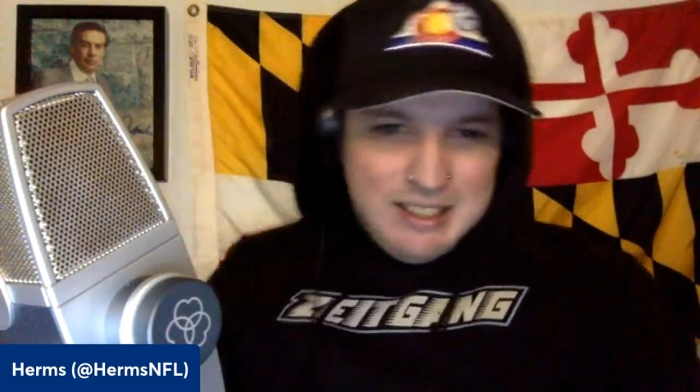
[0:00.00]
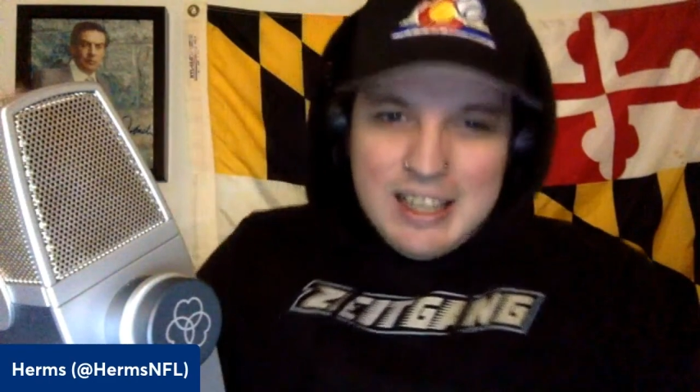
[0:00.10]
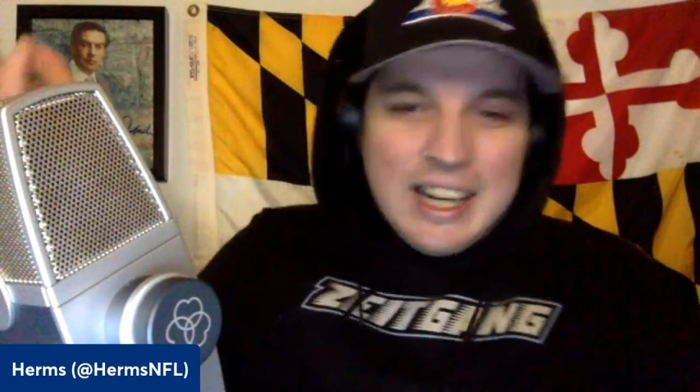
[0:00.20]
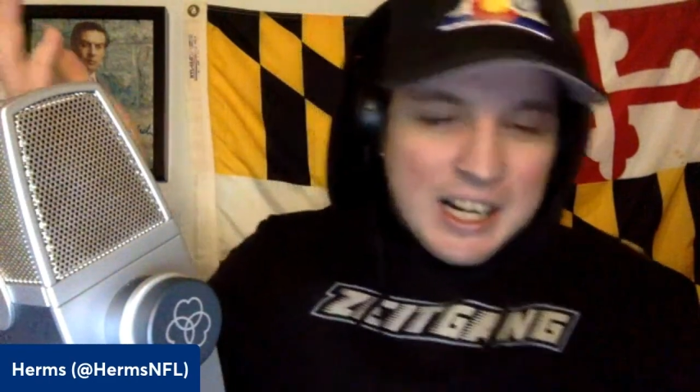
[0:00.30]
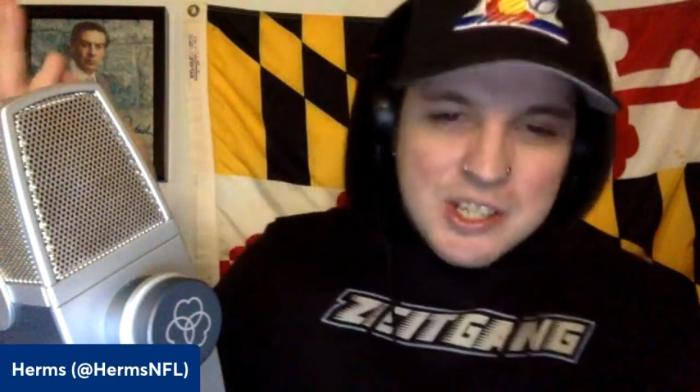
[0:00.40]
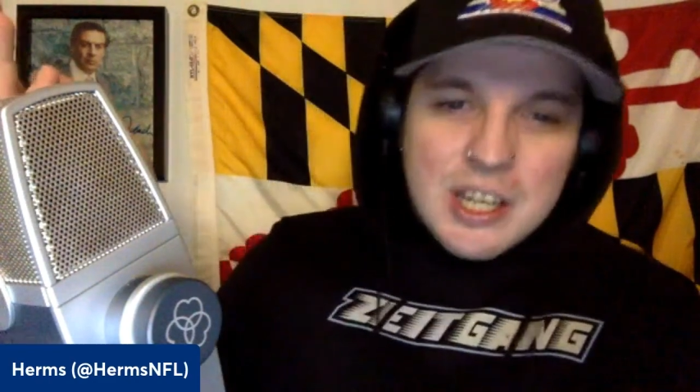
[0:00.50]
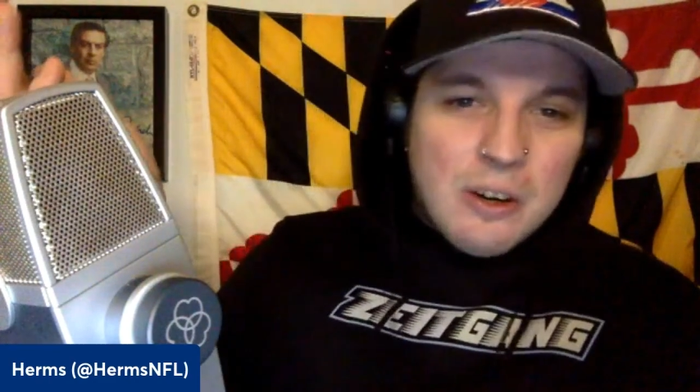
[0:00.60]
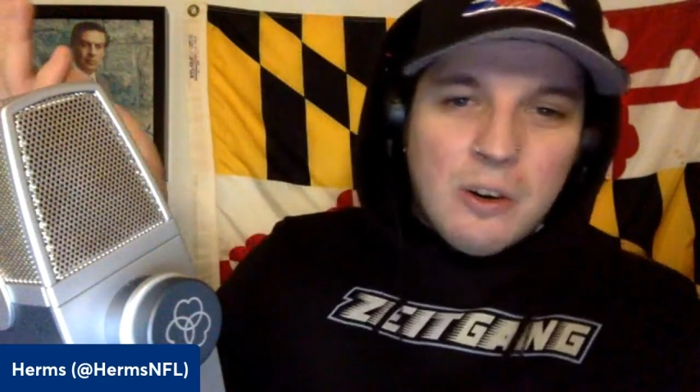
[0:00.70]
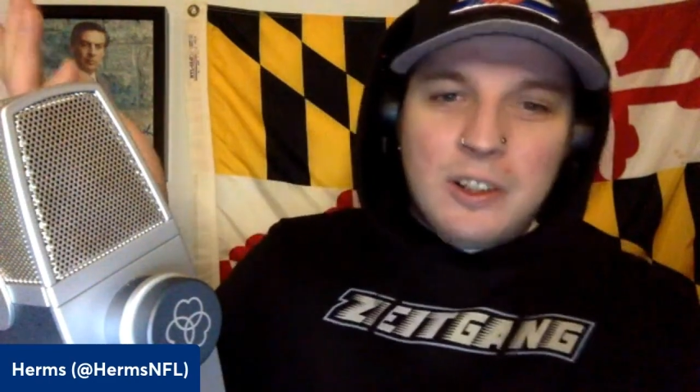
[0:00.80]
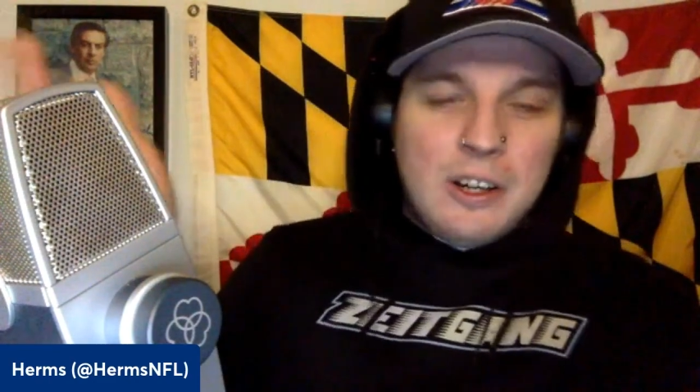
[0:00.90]
like I said
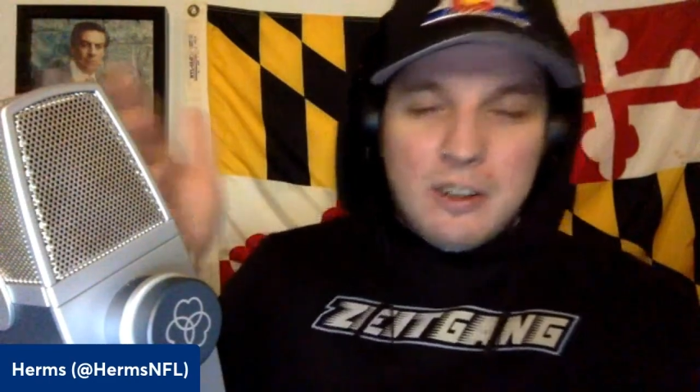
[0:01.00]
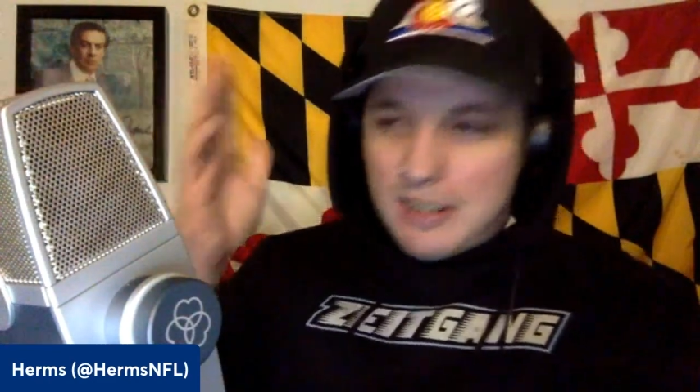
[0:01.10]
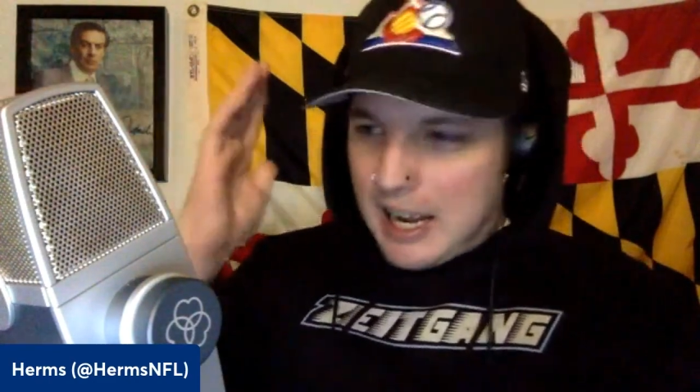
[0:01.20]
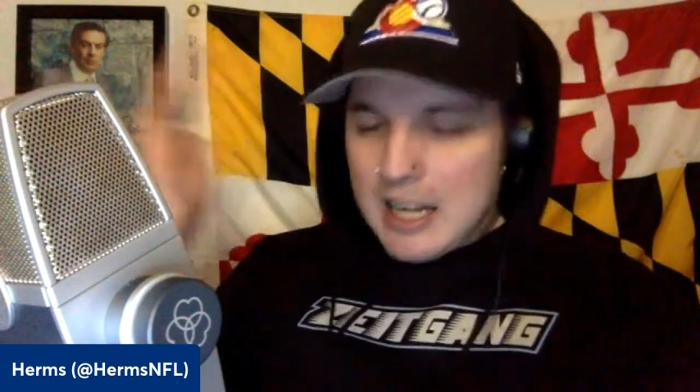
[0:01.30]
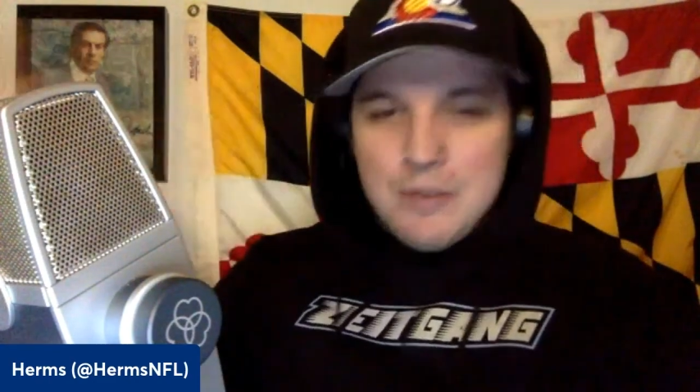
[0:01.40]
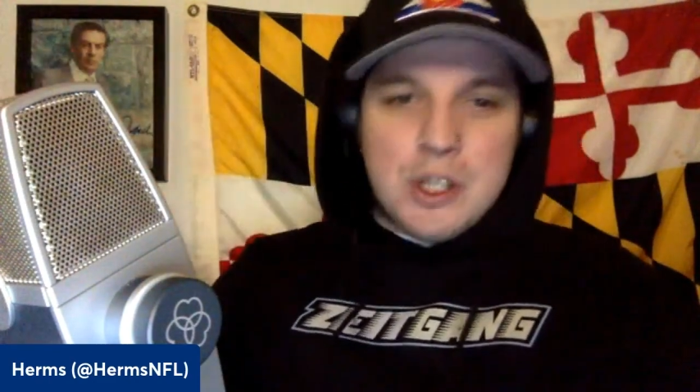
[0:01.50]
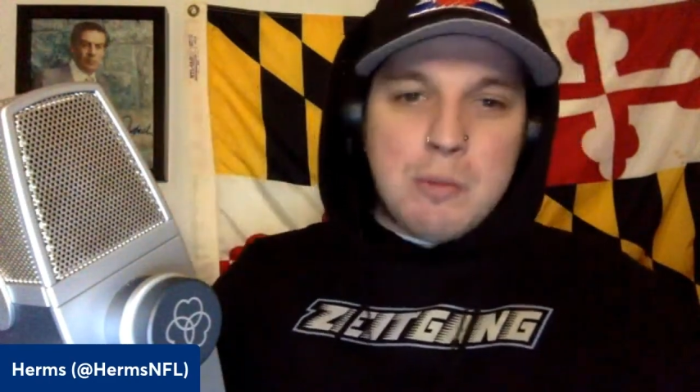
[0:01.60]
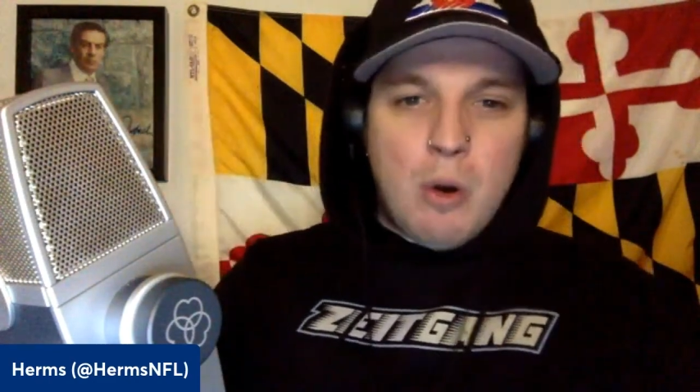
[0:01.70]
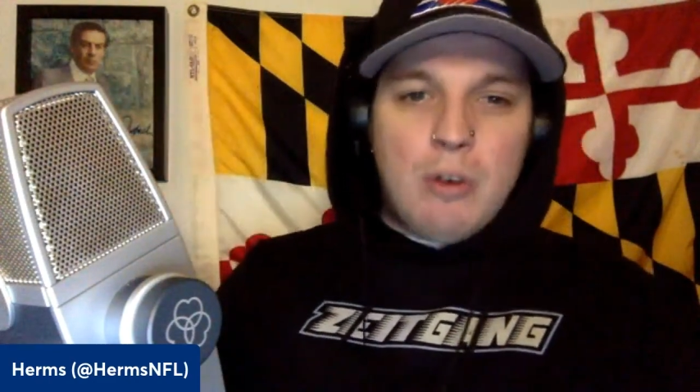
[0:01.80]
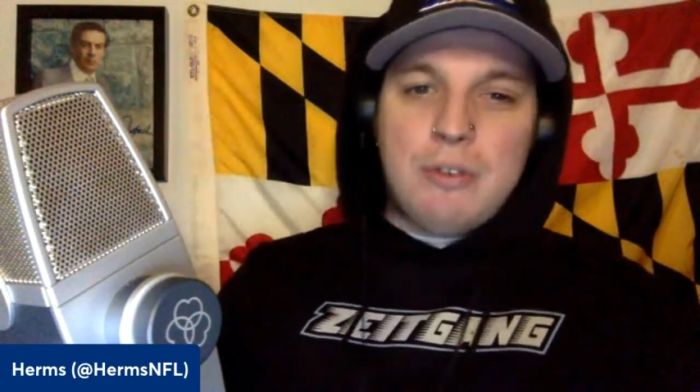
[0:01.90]
earlier, kind of a
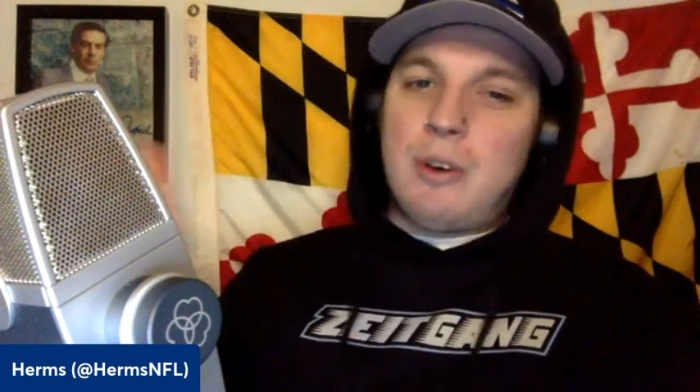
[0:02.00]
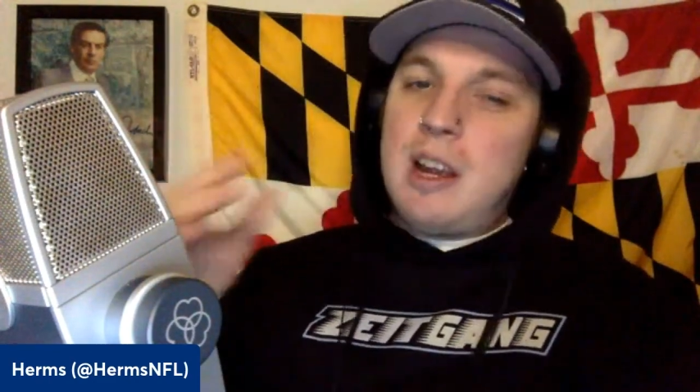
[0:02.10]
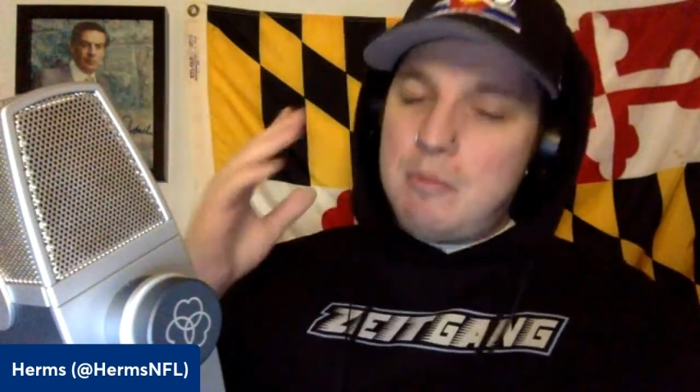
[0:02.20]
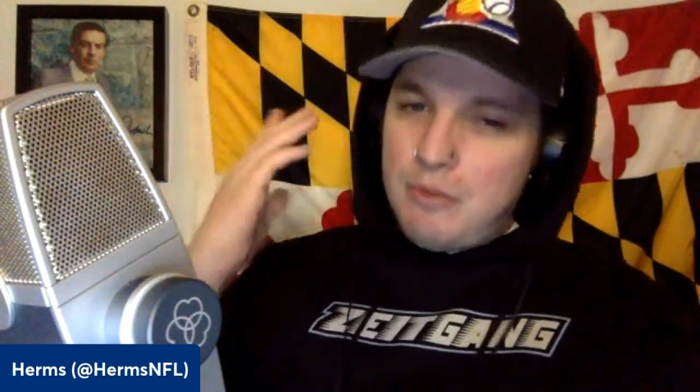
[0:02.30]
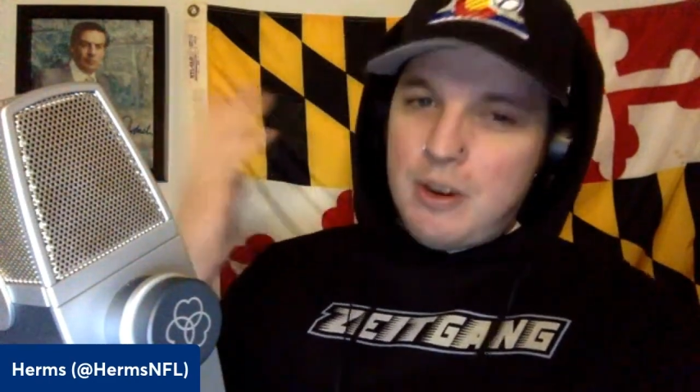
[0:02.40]
small frame,